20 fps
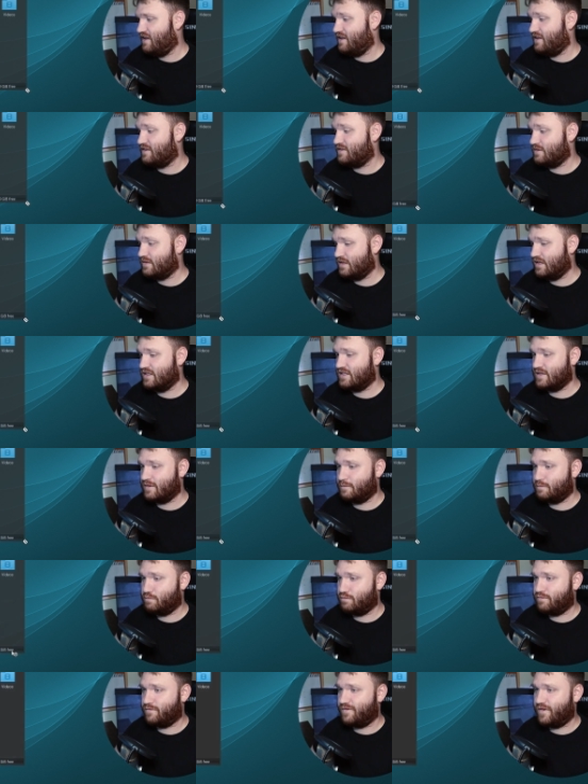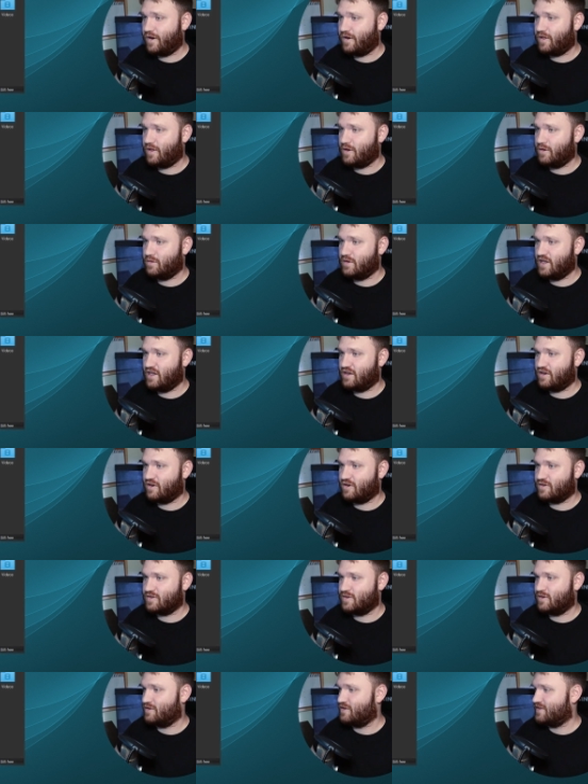it's, it's a fairly unique
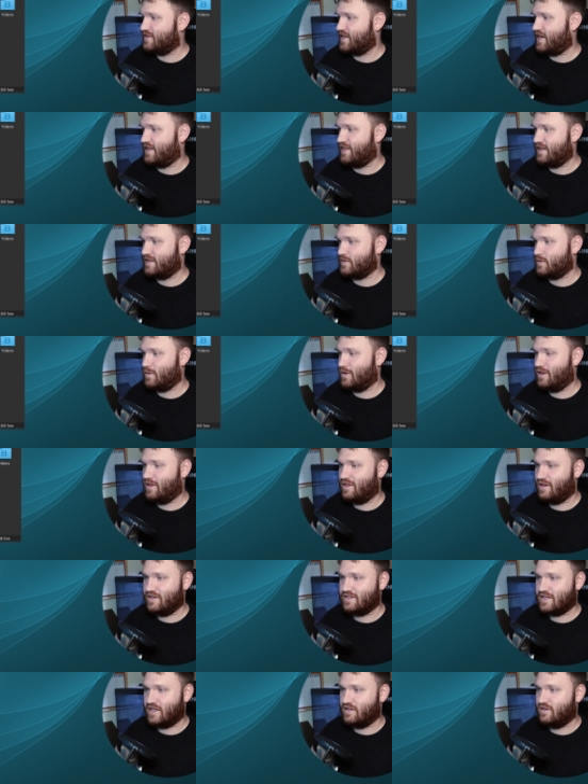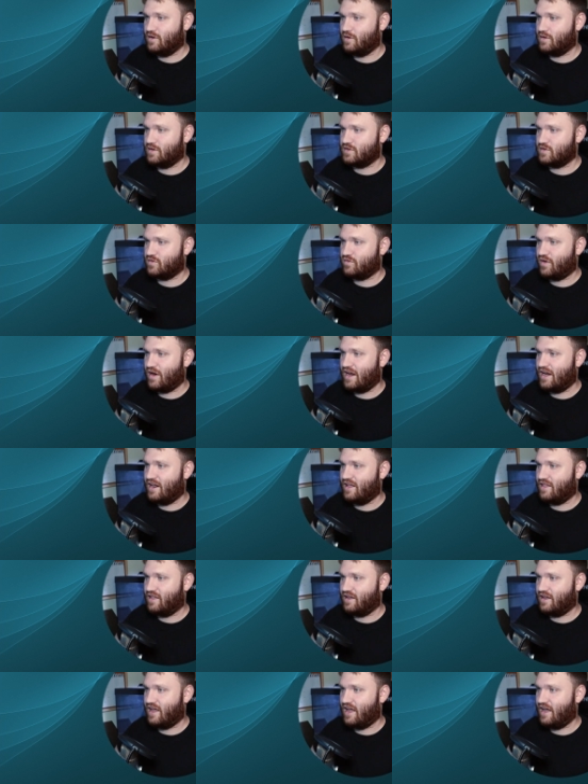cursor design. That's one of the things I noticed right out
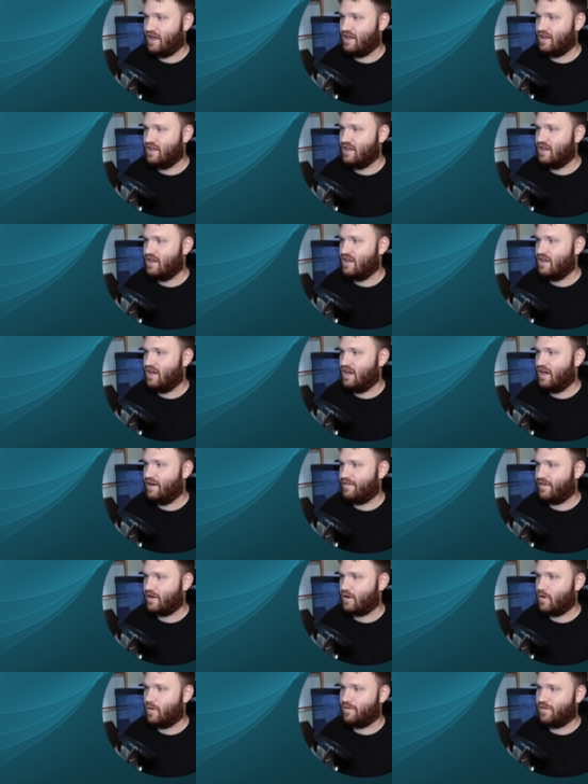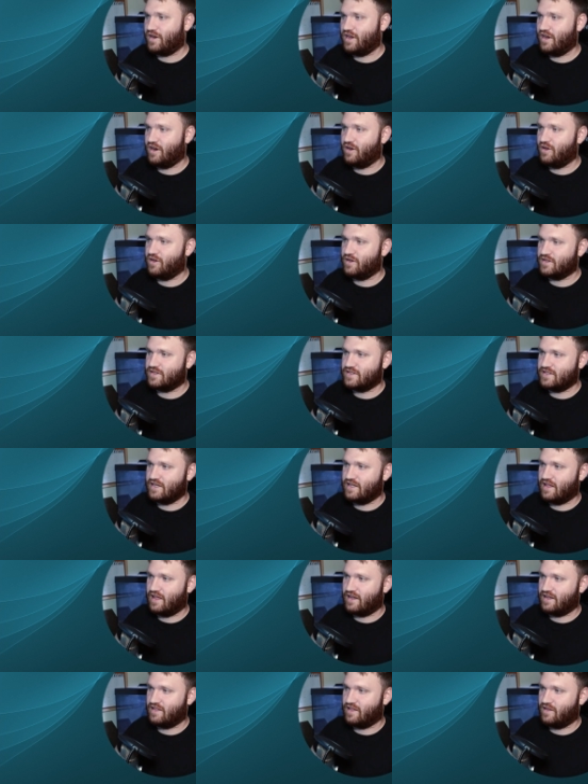of the gate. Uh, if I go over here, you can see
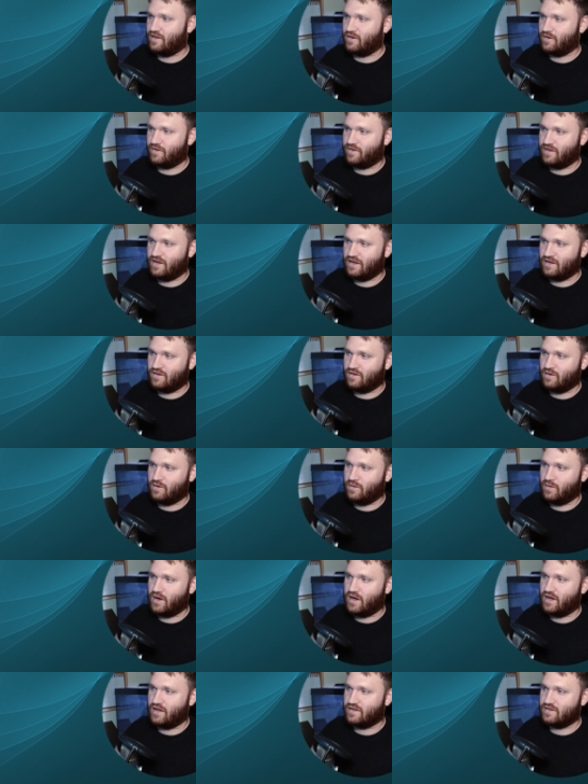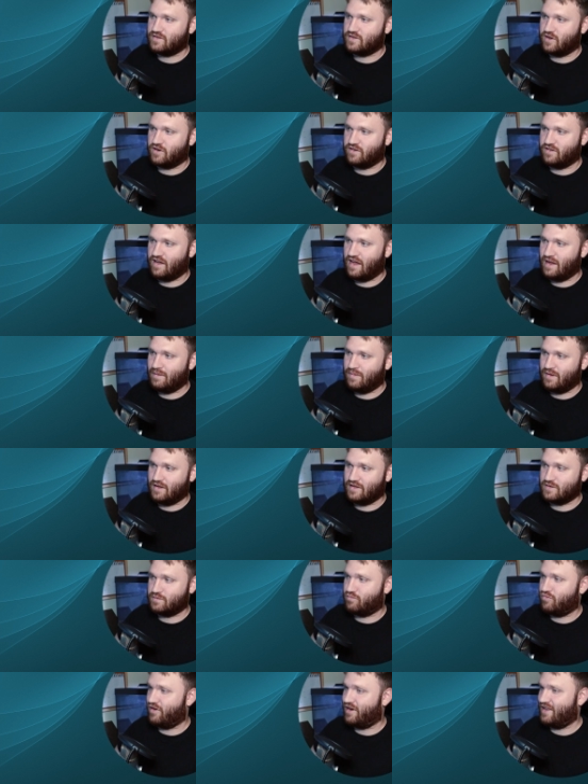like the little thing to uh, start typing
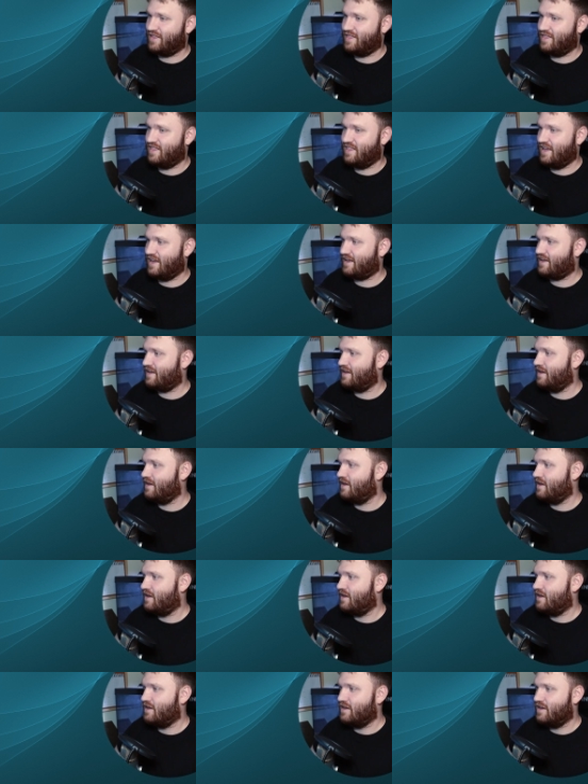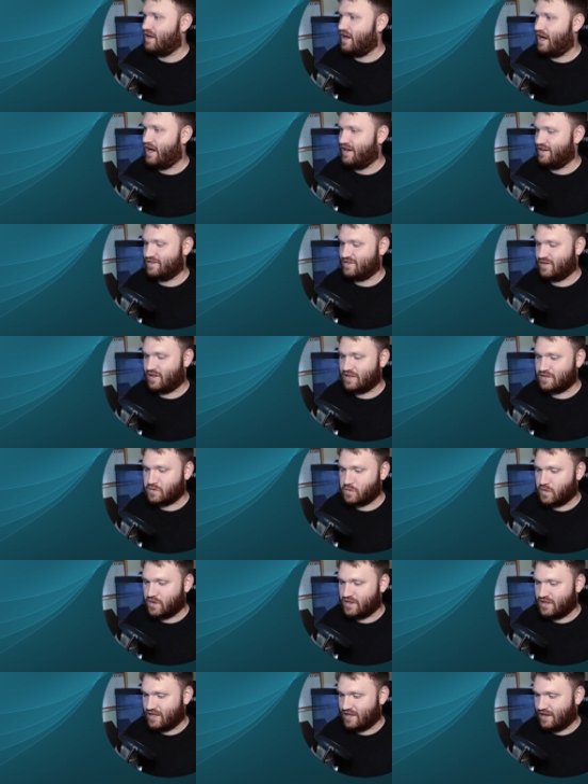is pretty thick. Uh, so that's
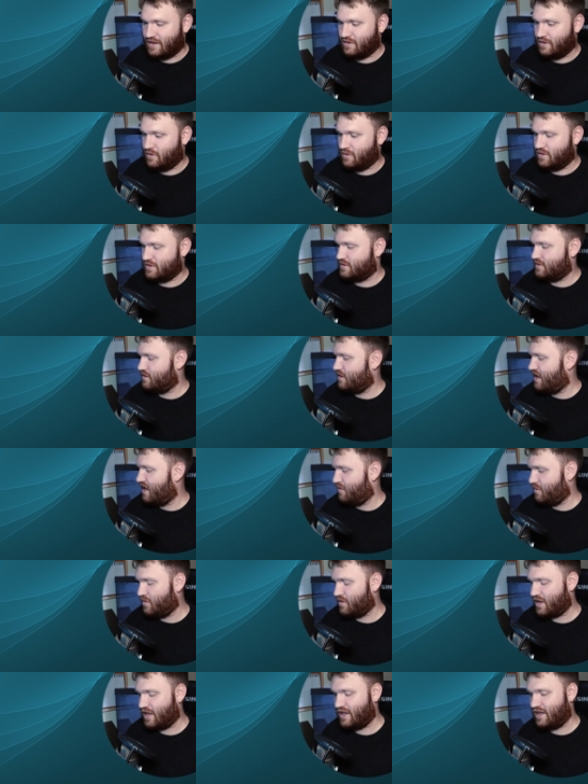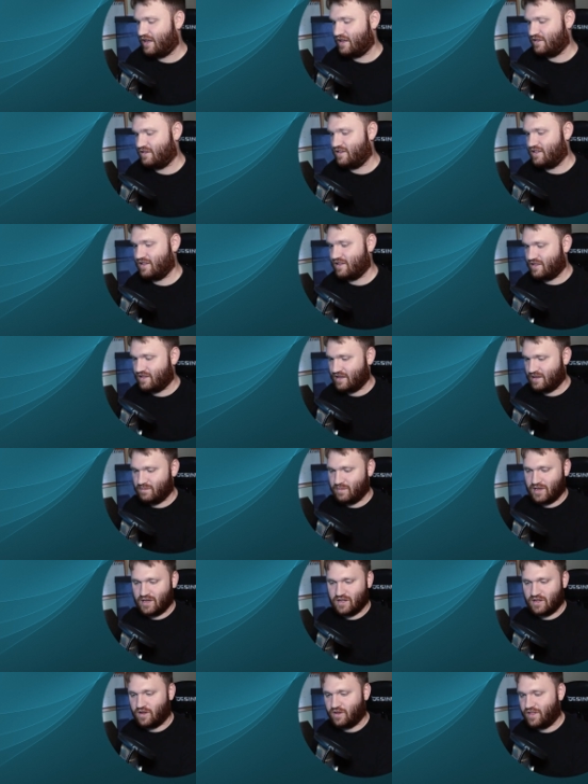one thing I noticed. Uh, we'll get into the
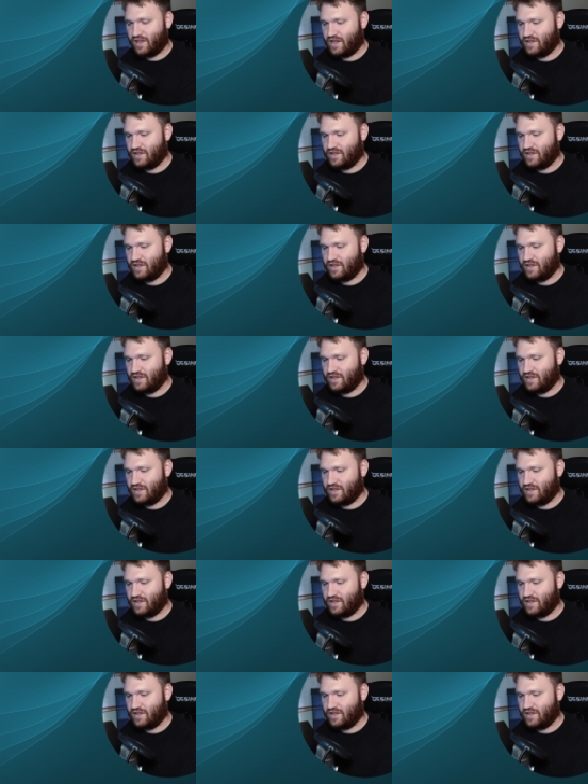theming and all